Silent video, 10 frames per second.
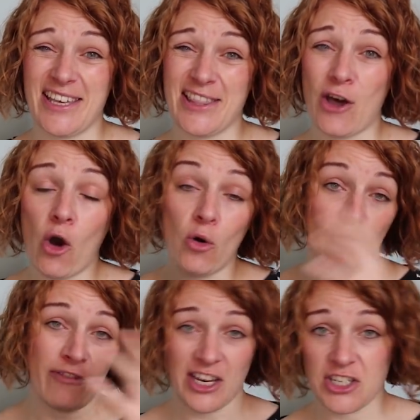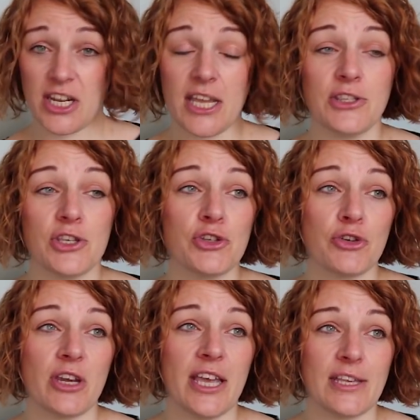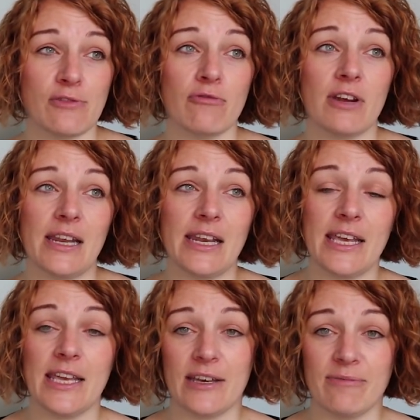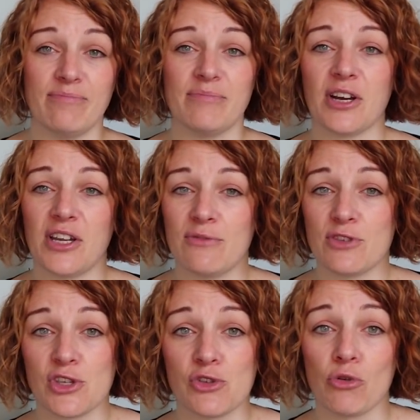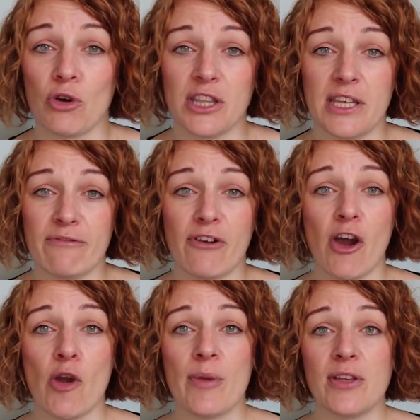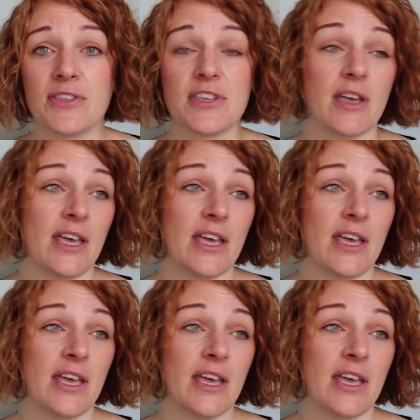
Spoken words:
the whole fashion industry is really kind of destroying the environment.